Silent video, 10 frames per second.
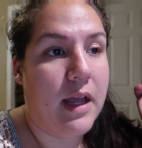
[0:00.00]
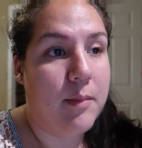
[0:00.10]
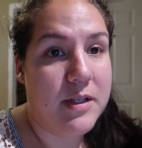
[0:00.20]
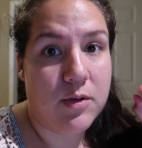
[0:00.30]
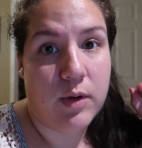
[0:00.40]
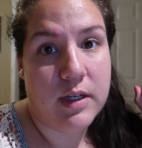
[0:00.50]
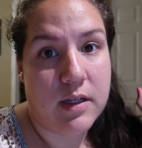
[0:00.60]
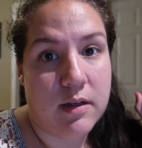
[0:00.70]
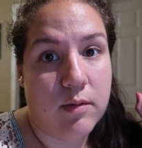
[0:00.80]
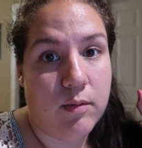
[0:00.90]
Emmy's going
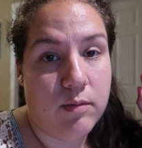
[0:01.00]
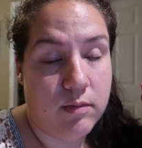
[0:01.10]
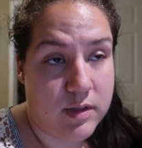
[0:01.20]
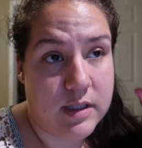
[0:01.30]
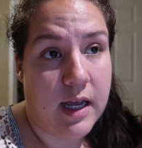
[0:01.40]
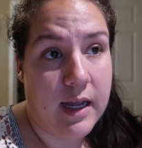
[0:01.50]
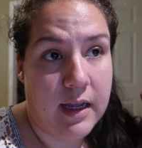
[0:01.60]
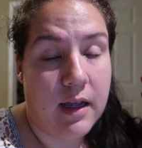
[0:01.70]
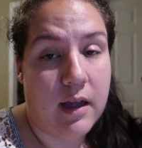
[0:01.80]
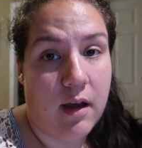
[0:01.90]
to
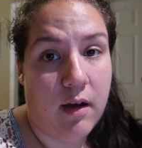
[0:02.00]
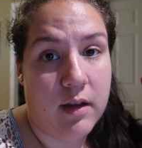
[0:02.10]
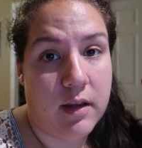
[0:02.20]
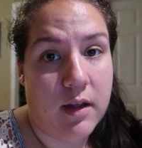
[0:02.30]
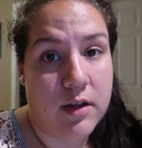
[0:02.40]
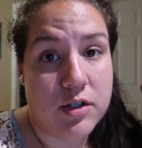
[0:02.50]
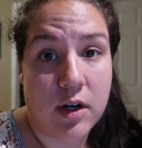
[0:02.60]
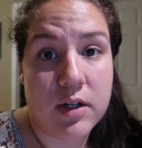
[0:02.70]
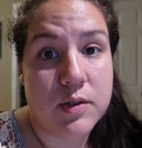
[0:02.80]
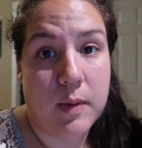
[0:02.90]
stay on the
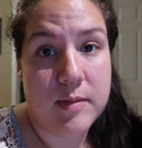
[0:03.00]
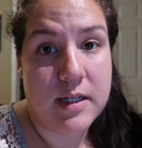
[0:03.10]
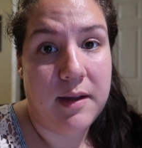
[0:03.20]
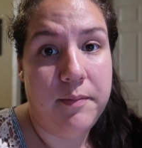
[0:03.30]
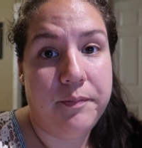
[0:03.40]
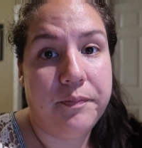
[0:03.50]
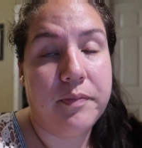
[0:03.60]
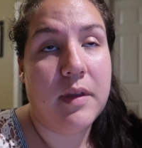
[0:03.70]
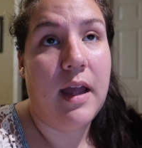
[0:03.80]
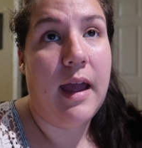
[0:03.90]
shark swim team
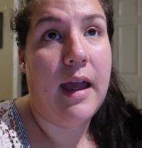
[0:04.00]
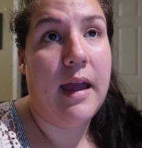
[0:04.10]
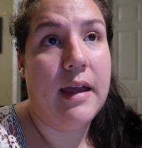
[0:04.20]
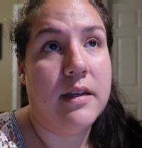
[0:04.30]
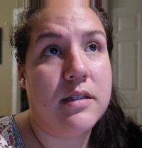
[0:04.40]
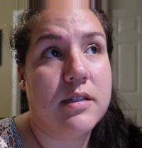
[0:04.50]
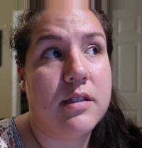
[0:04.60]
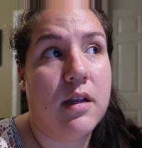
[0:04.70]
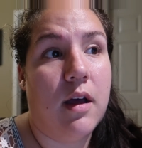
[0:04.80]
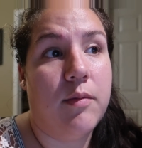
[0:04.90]
and
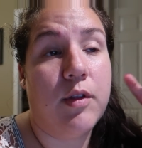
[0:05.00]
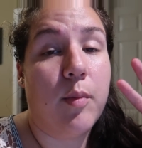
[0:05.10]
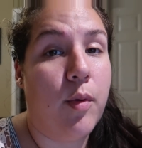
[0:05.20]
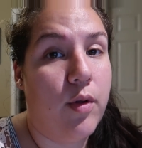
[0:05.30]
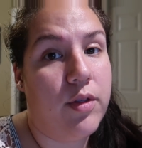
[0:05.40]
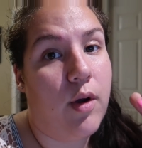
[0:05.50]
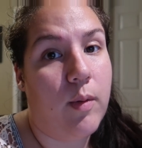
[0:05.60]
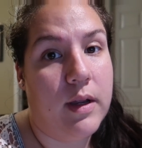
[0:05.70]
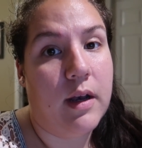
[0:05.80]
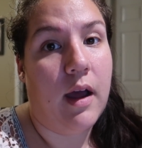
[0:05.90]
uh, they're both
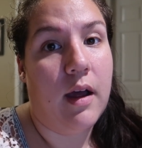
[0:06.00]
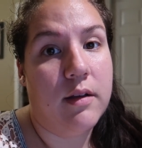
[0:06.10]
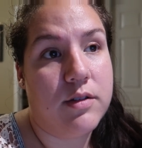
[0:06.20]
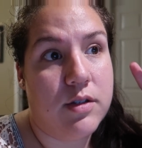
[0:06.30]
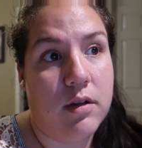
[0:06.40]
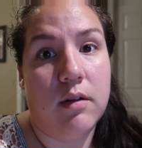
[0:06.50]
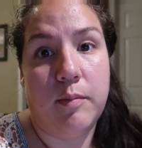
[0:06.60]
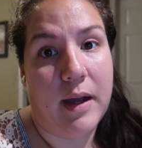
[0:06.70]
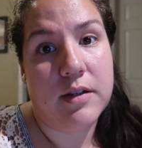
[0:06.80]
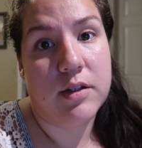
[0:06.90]
going to
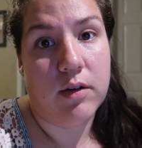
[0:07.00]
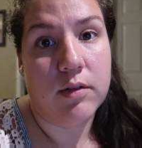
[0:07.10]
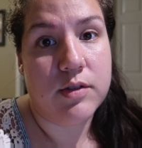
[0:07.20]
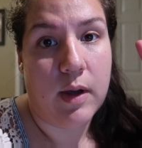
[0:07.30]
back to girls.